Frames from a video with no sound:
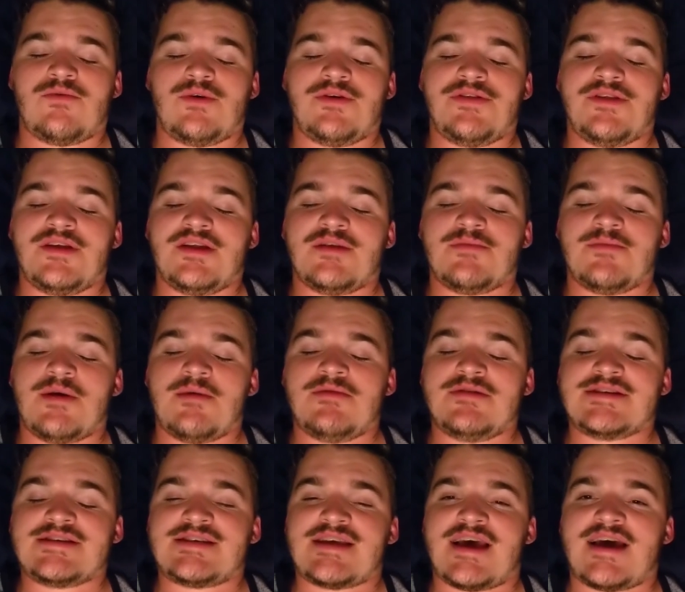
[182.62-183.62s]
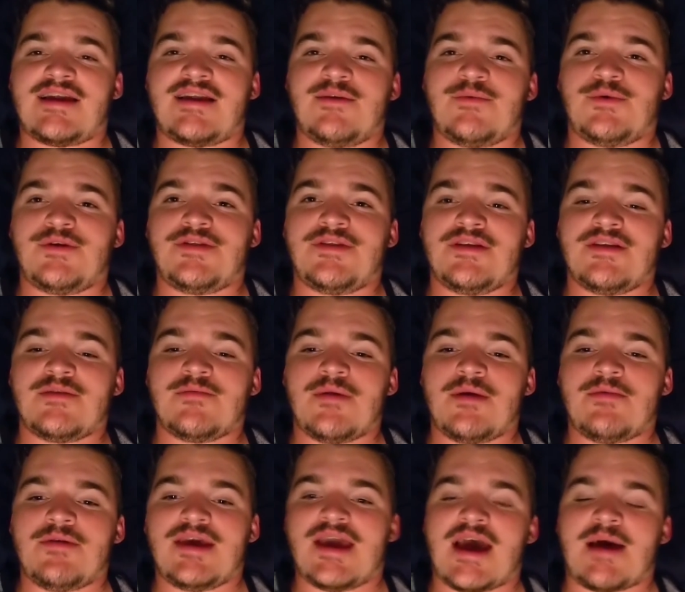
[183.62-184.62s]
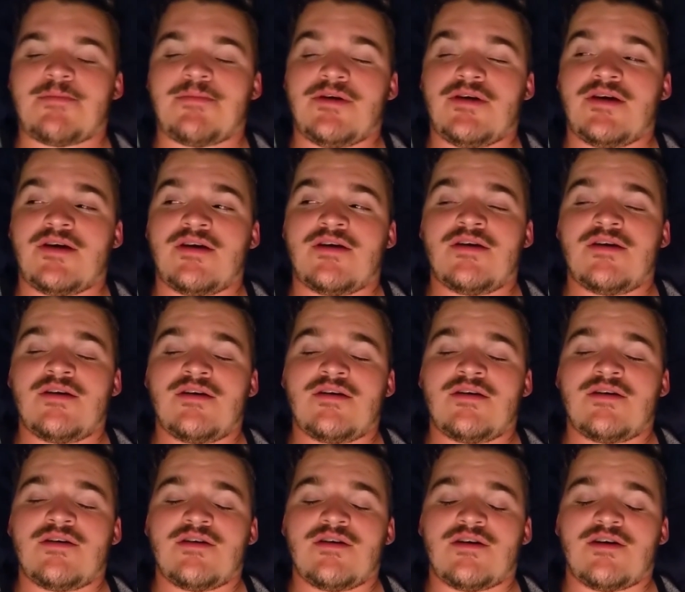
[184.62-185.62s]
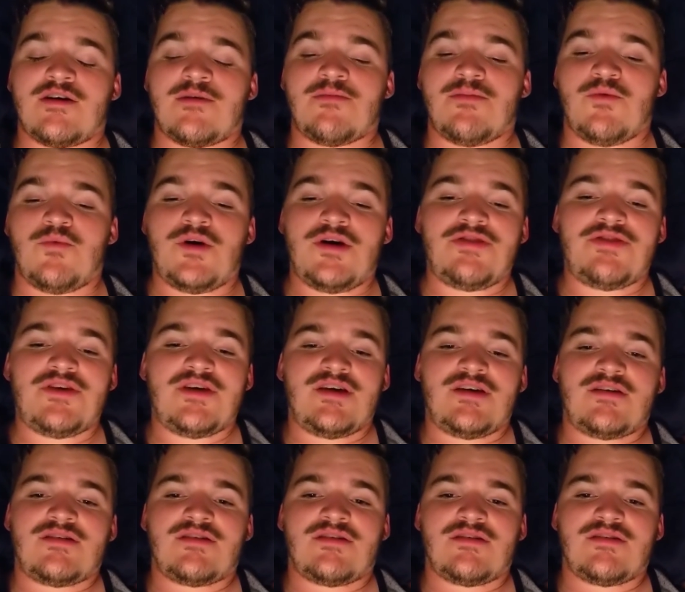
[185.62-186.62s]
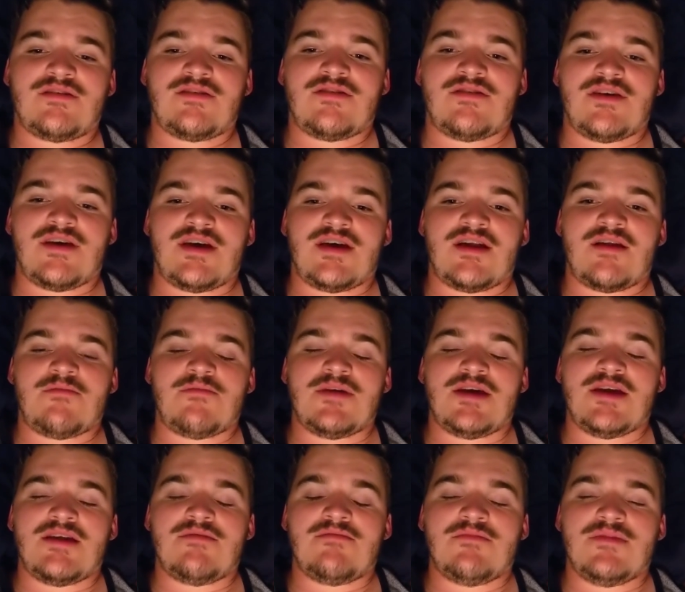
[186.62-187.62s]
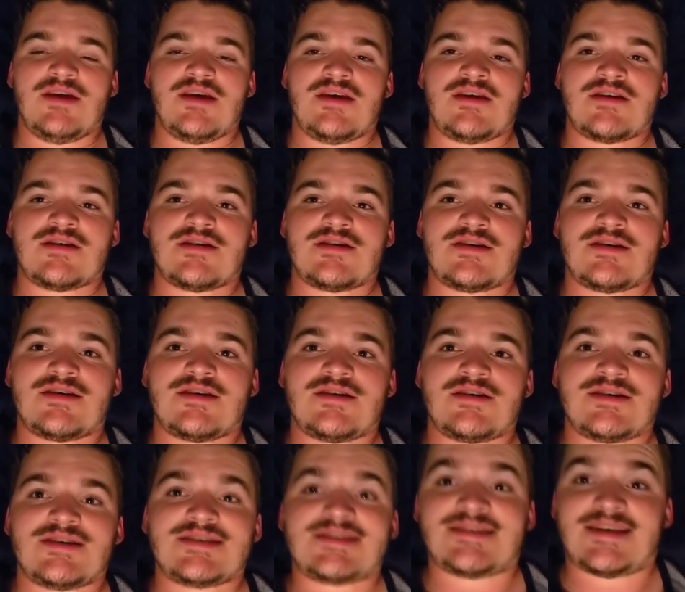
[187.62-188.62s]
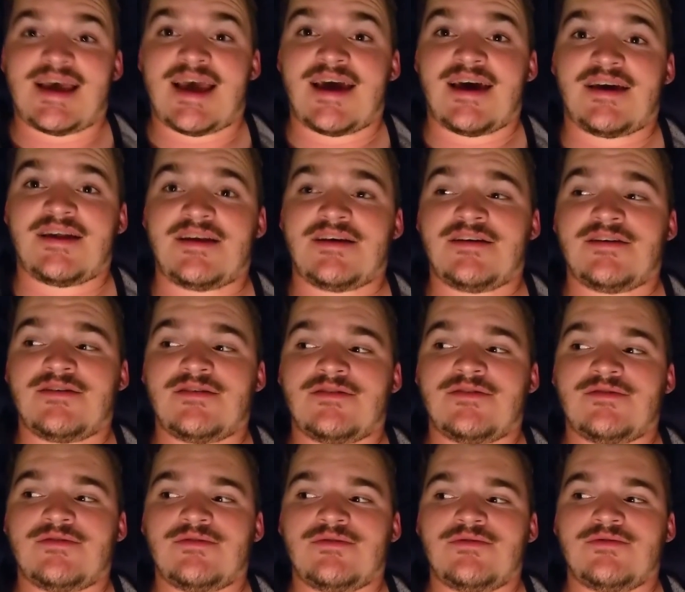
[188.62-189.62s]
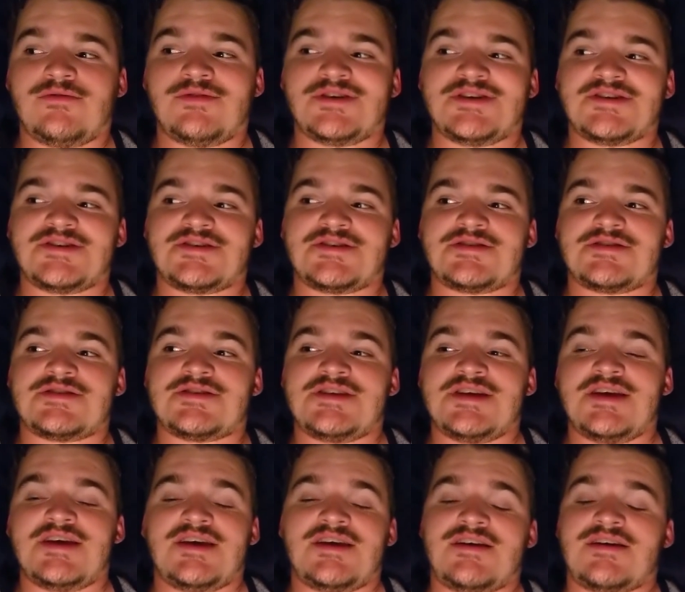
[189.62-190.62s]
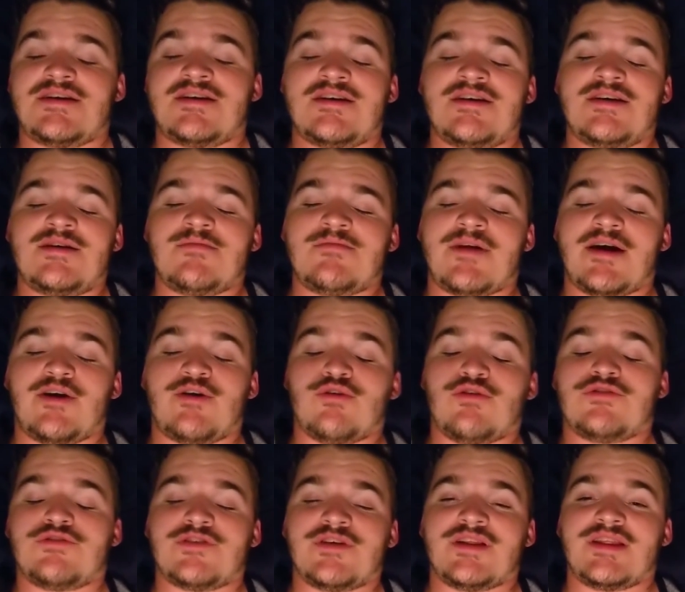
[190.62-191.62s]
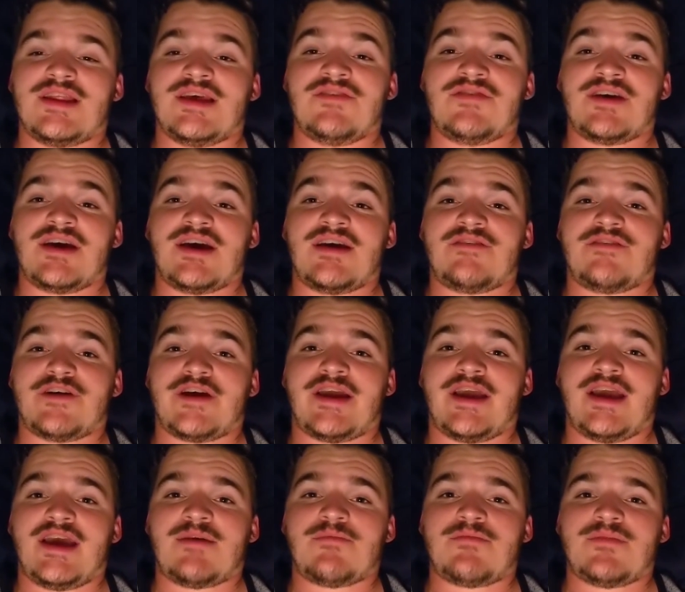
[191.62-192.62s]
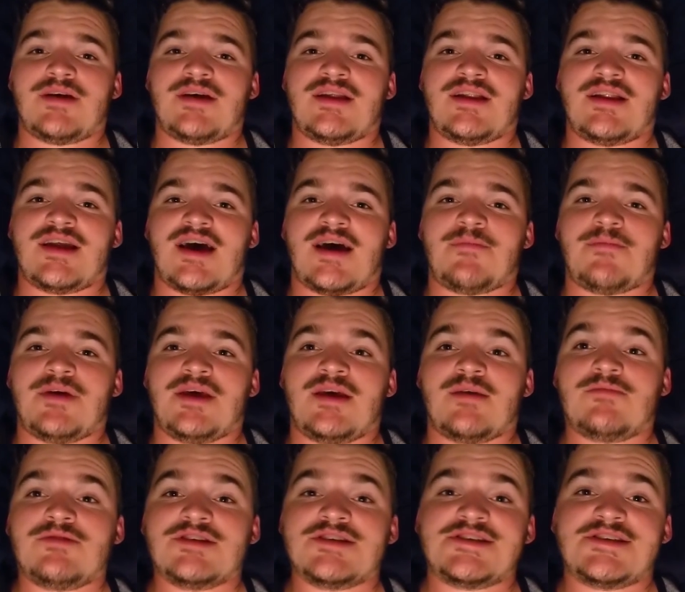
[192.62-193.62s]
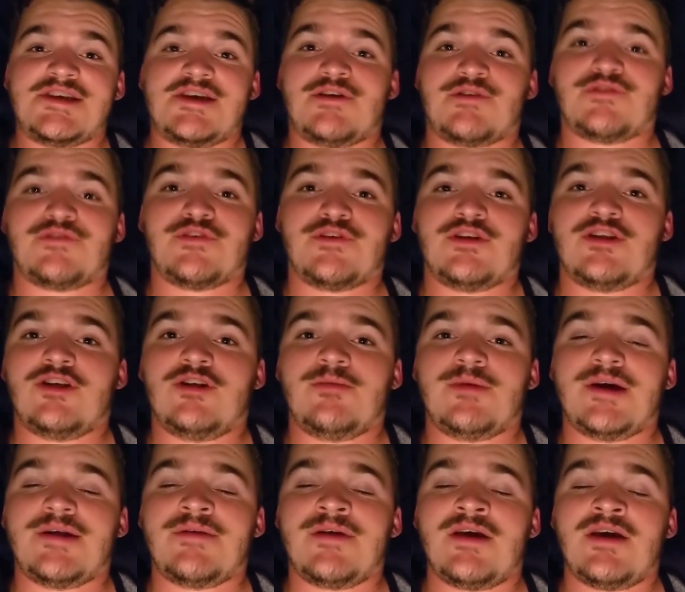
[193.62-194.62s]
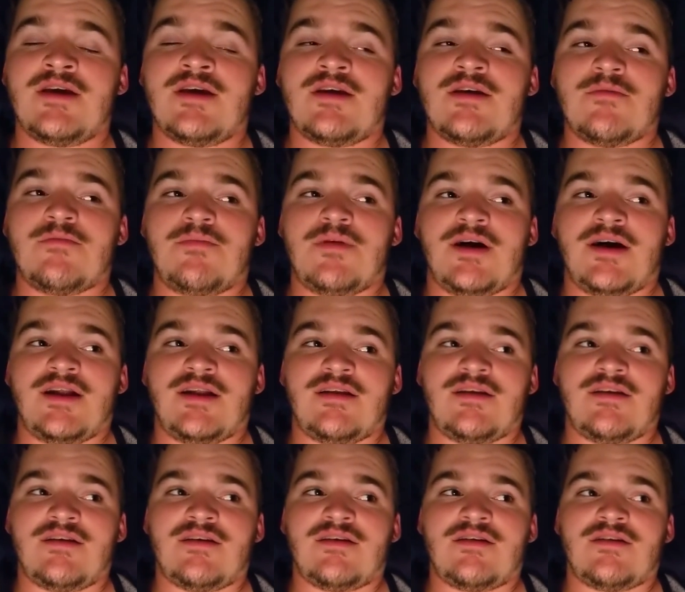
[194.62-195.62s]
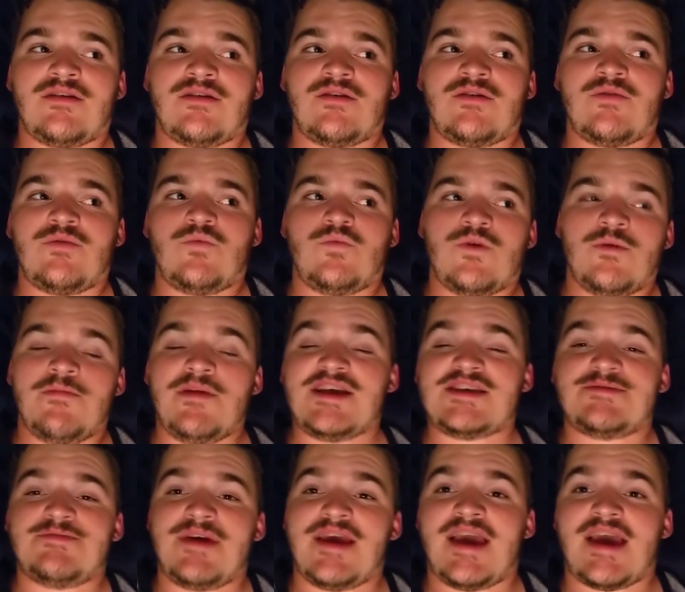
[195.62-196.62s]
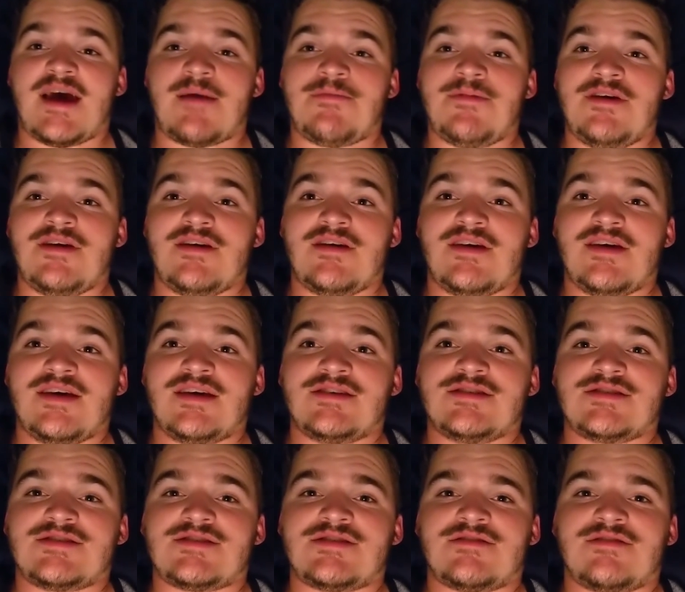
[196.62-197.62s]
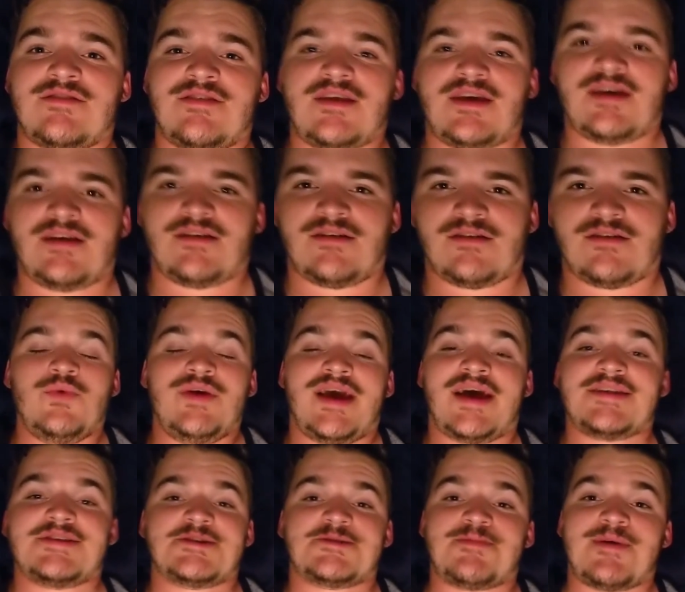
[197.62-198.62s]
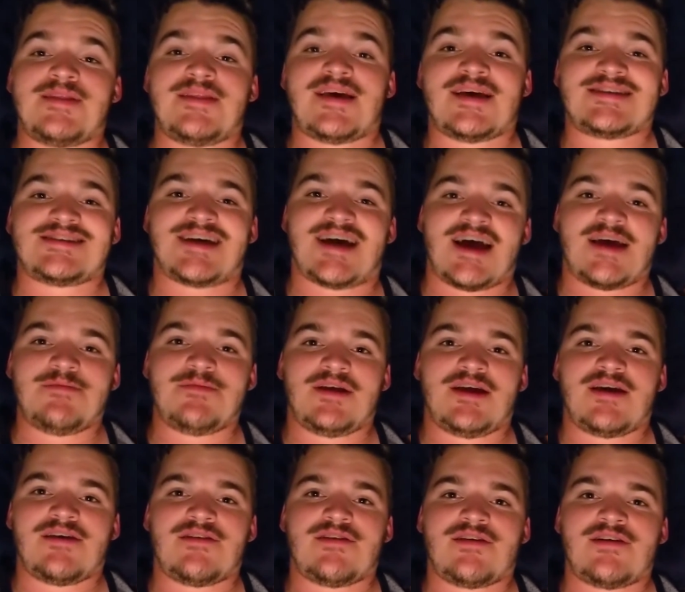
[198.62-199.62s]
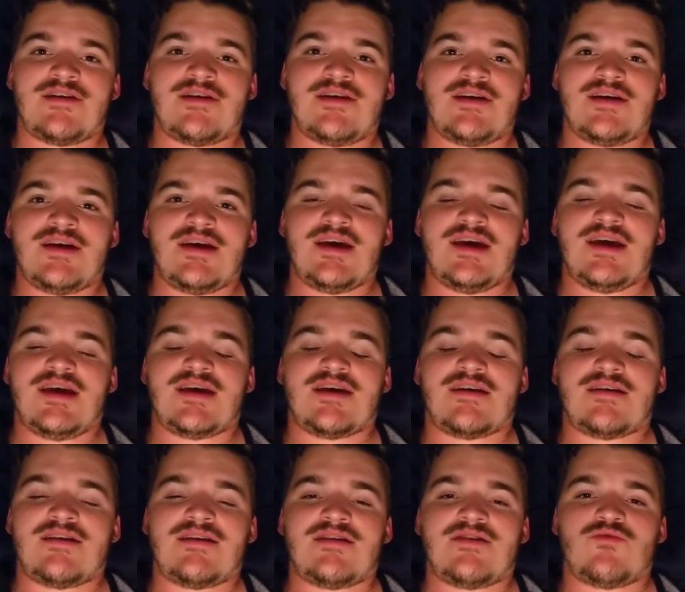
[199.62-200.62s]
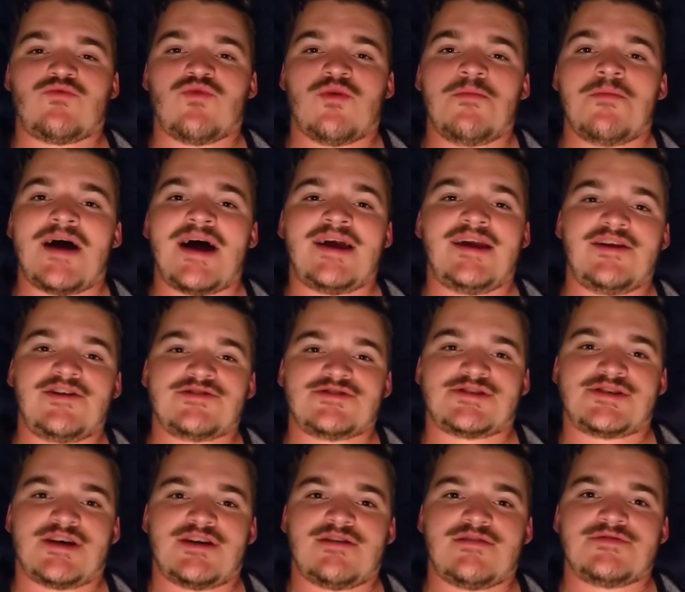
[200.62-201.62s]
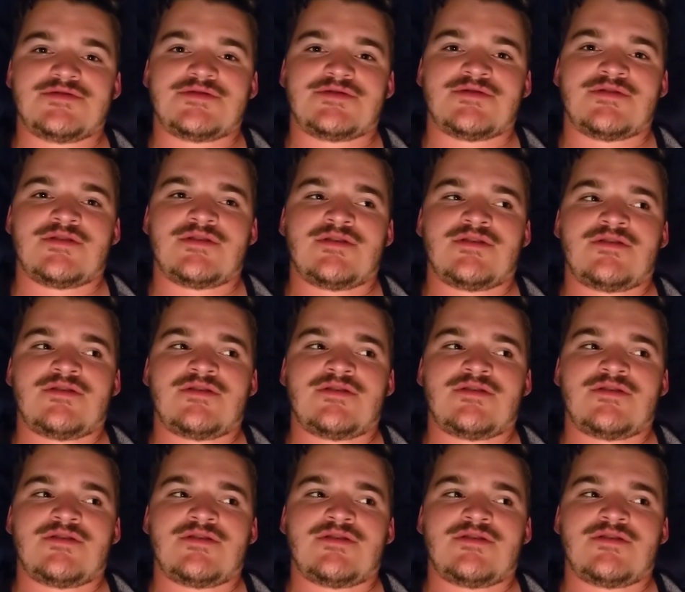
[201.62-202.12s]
one thing that made me sad and one thing that made me happy um, the one thing that made me sad was seeing my girlfriend leave again for camp and not being able to see her for a little bit but what makes me happy is that we got to spend that time together and remind ourselves